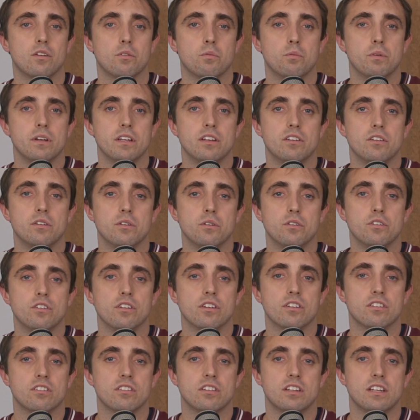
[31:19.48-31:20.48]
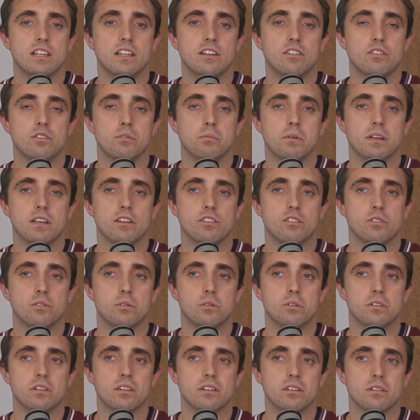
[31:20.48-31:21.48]
we do just need to make
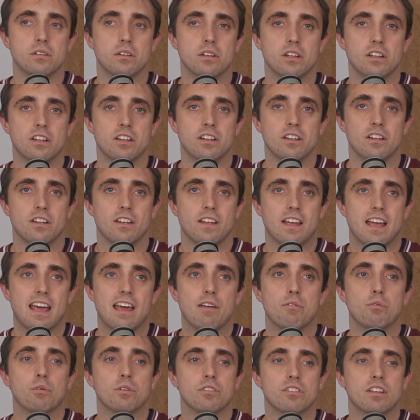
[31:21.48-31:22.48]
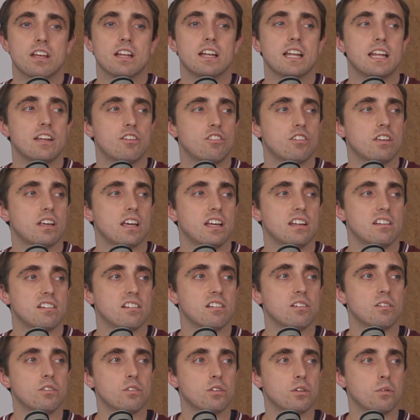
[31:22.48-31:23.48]
sure that everyone's getting educated
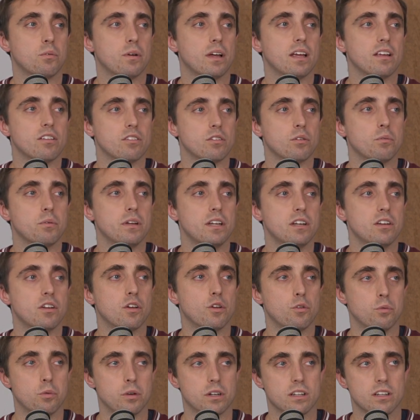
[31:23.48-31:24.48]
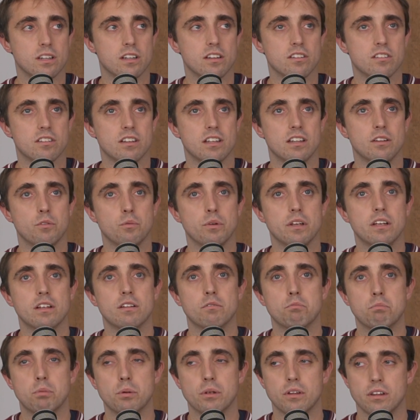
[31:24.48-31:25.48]
along the way, so we know what it is, and then we
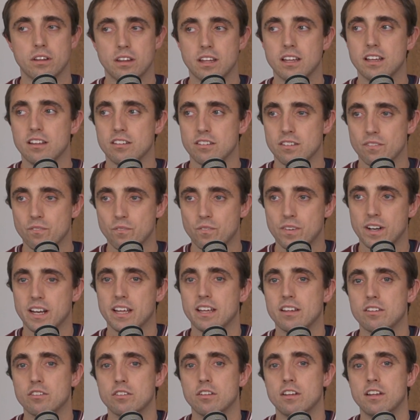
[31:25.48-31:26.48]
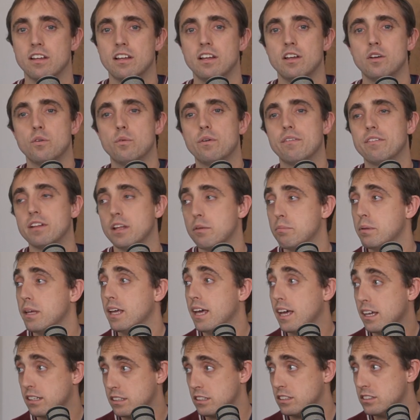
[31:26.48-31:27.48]
can put things in place, whether that be
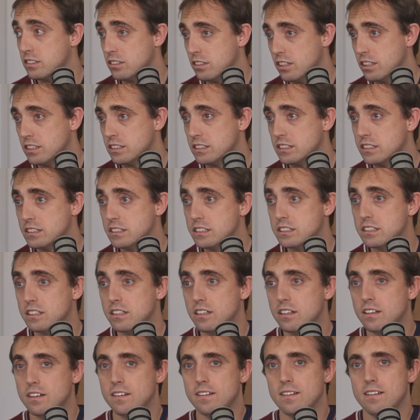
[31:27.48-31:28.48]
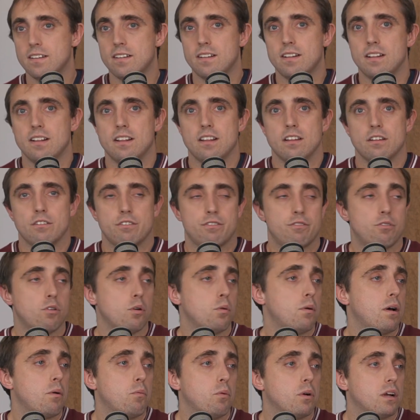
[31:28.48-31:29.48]
exercises,
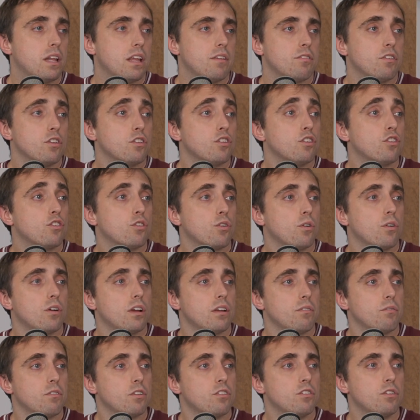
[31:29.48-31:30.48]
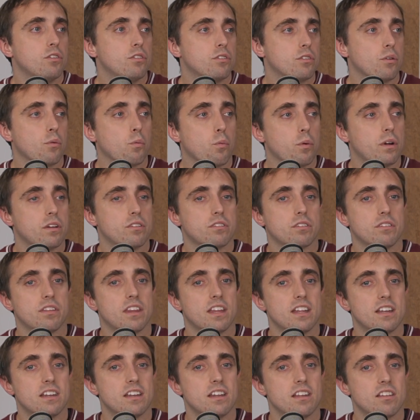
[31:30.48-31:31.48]
footwear, whatever, to try and reduce the risk of
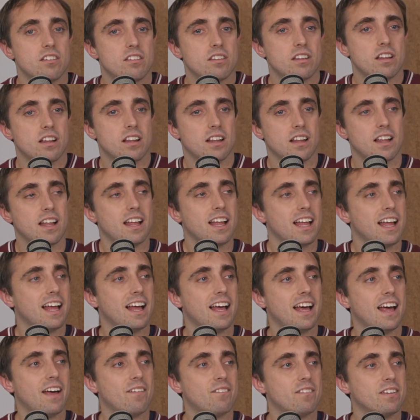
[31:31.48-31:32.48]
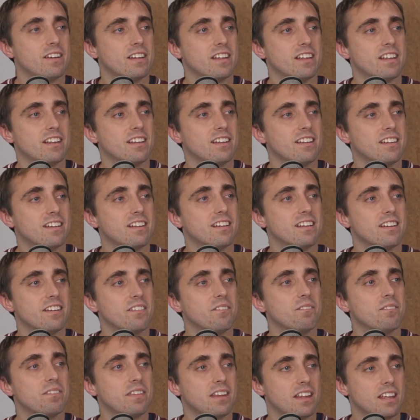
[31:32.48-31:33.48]
then this happening
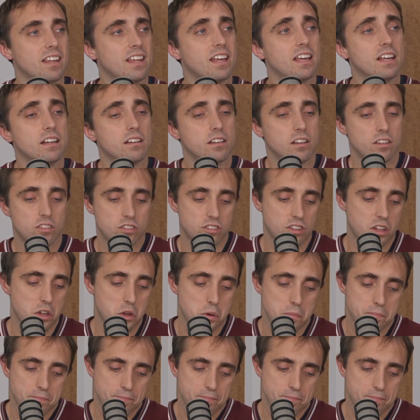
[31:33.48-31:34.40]
again. So